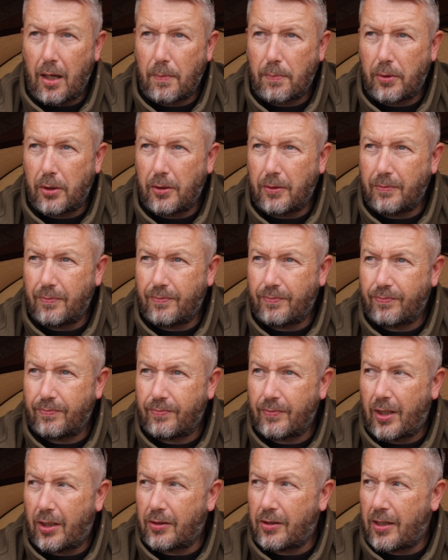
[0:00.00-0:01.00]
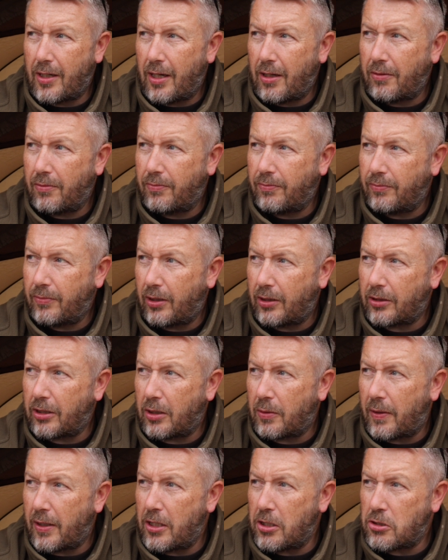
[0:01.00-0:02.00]
But I don't
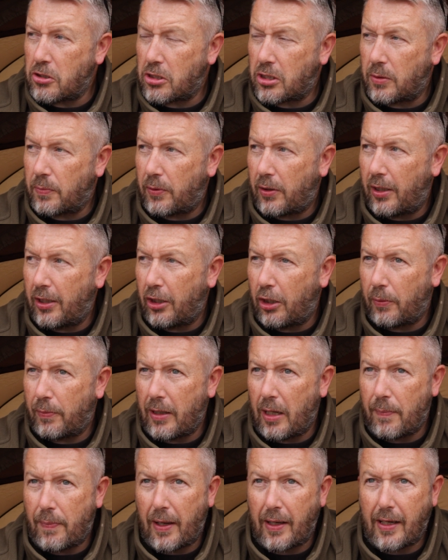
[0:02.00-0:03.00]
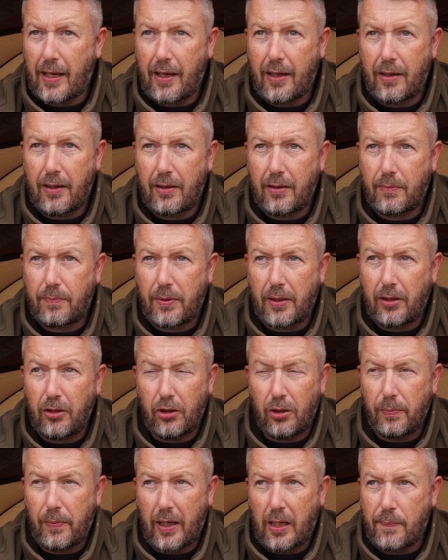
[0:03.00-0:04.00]
know whether just to put a little bit of bait
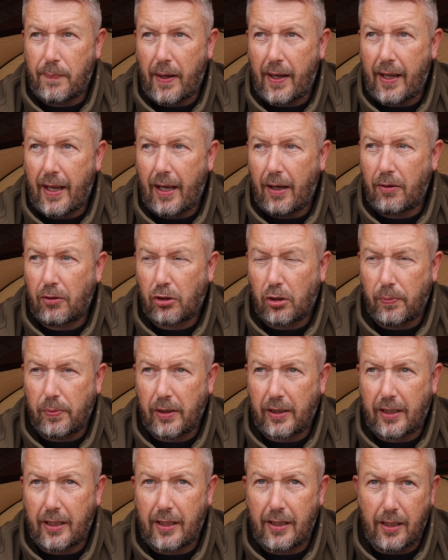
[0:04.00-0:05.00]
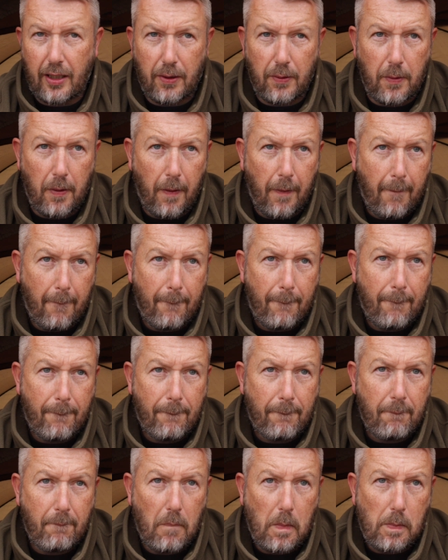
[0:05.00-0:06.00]
out, a couple of kilo,
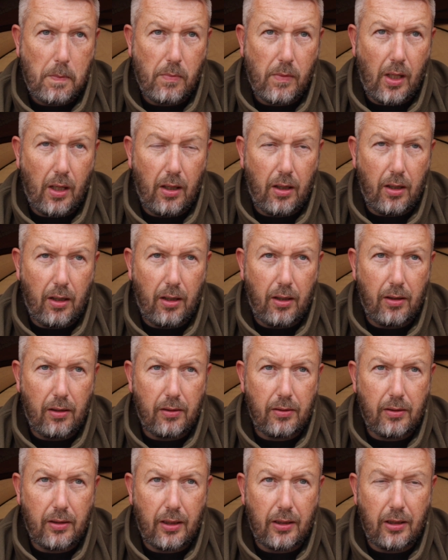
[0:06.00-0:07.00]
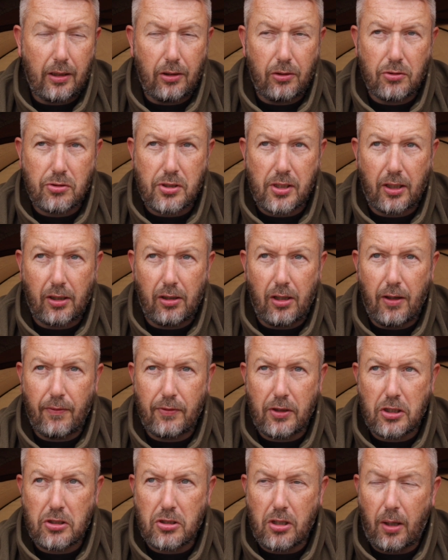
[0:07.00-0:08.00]
and a little single over
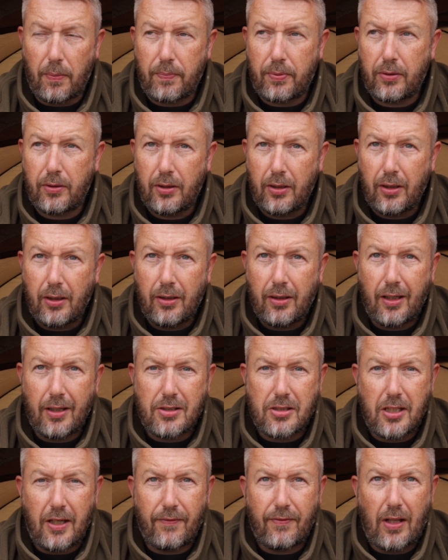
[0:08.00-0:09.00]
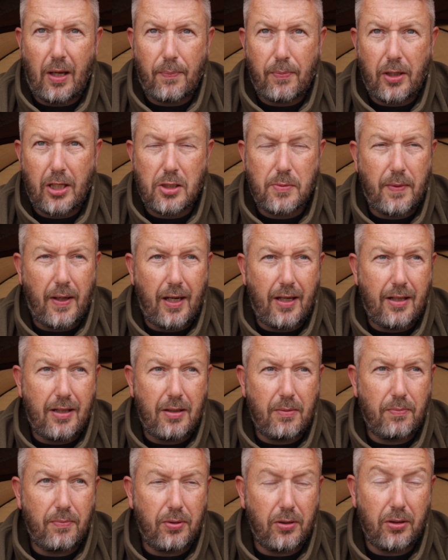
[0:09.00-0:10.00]
the top, and see if that brings me
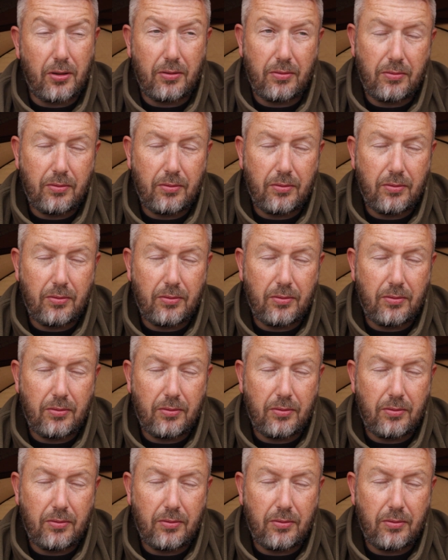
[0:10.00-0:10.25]
anything. But